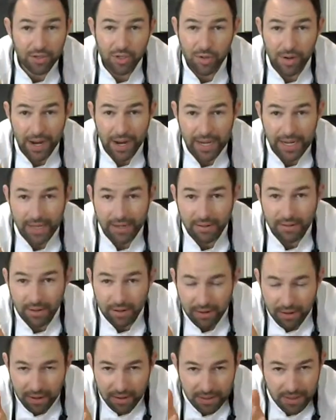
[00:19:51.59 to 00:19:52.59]
training,
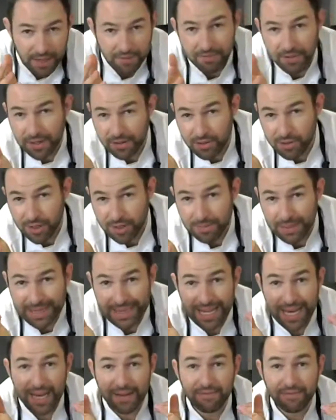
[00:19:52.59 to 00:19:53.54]
or not video training, but